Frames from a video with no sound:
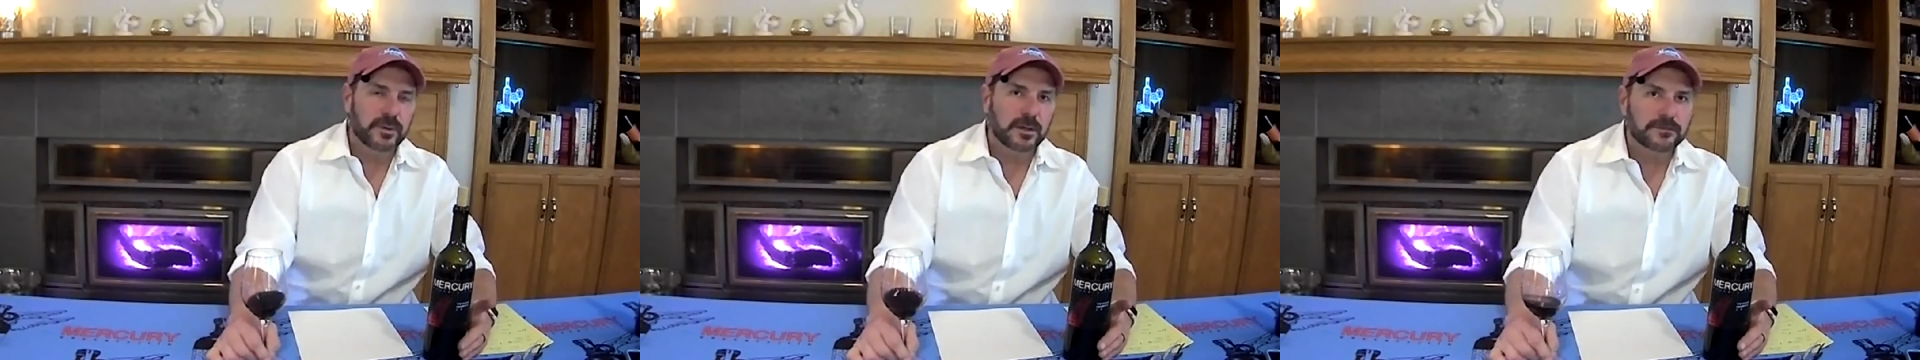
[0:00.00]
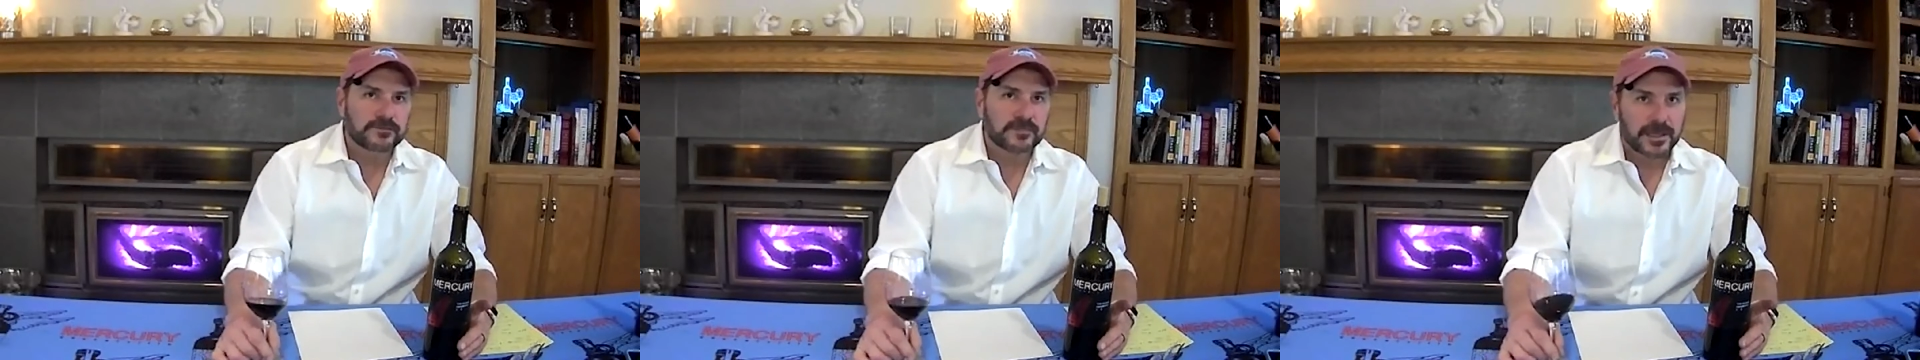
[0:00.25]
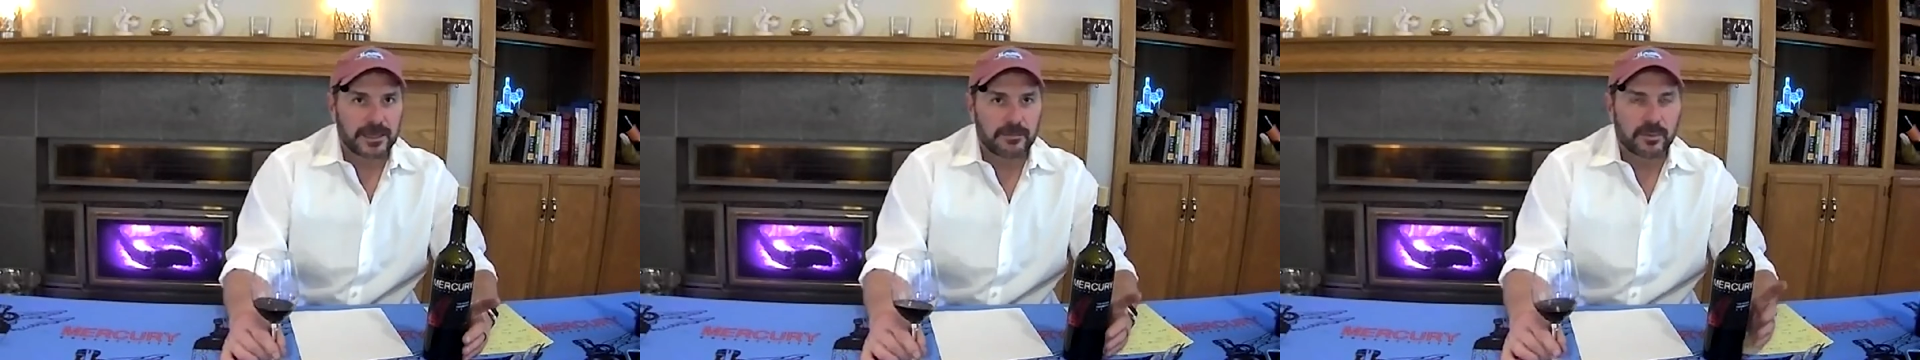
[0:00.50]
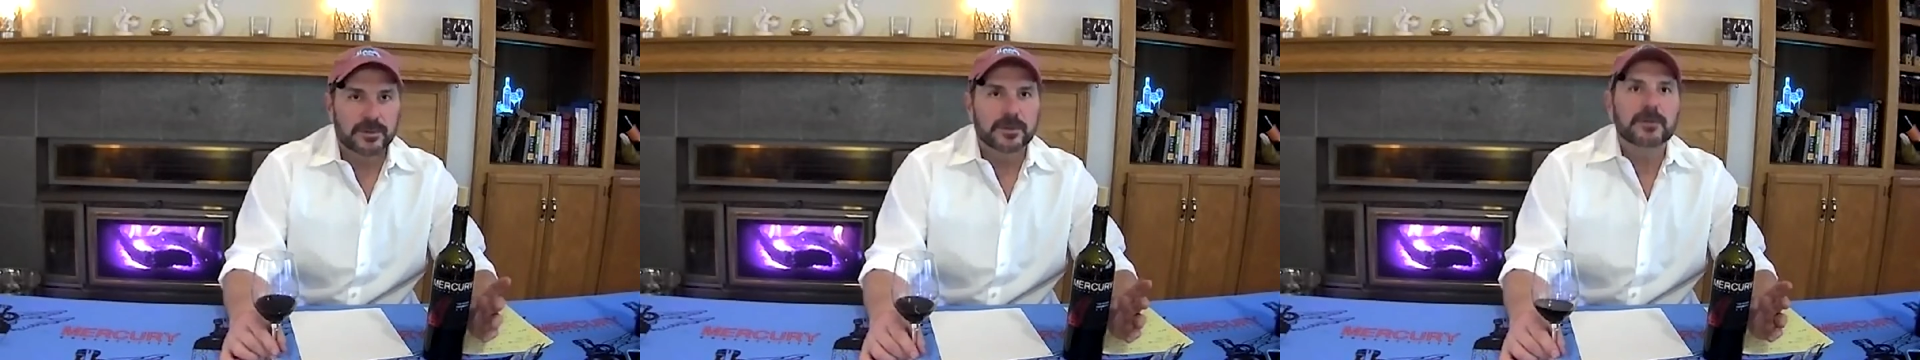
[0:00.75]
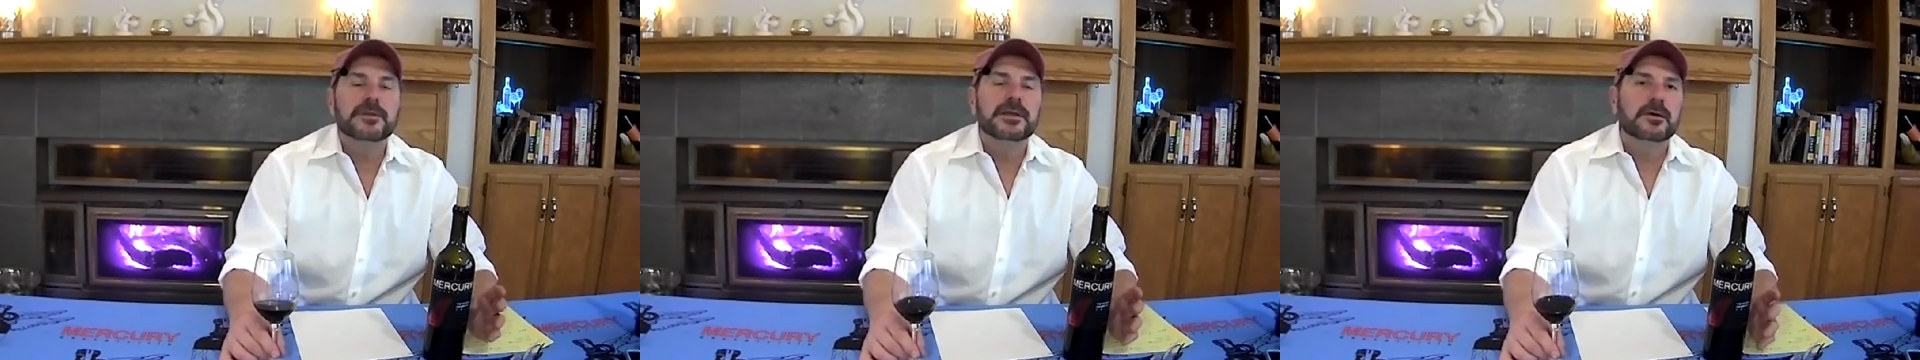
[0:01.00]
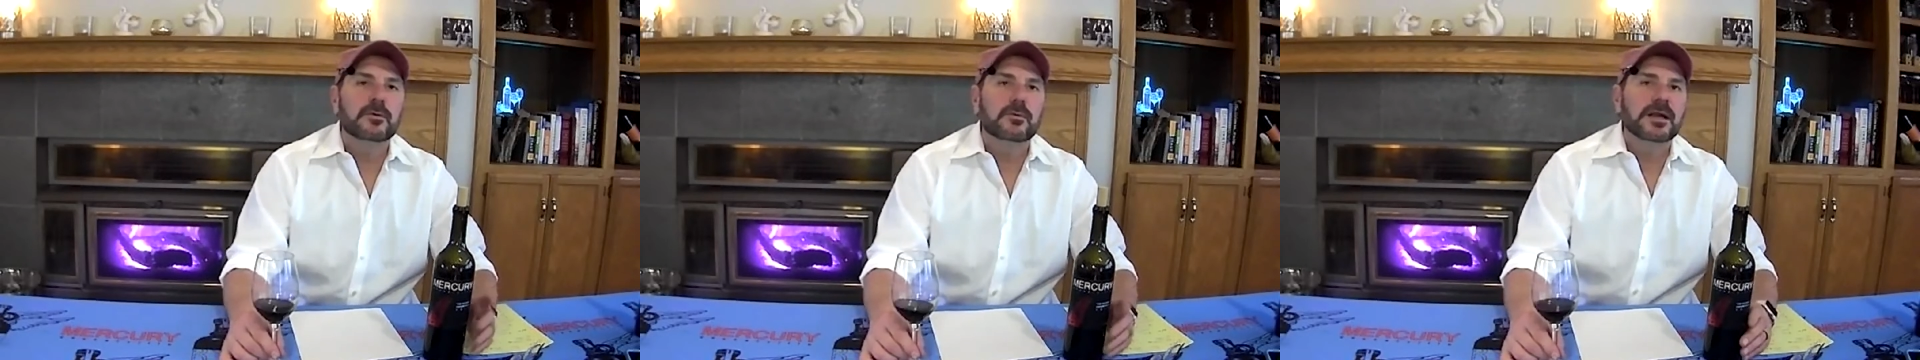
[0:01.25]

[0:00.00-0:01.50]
Well, in Bordeaux, they don't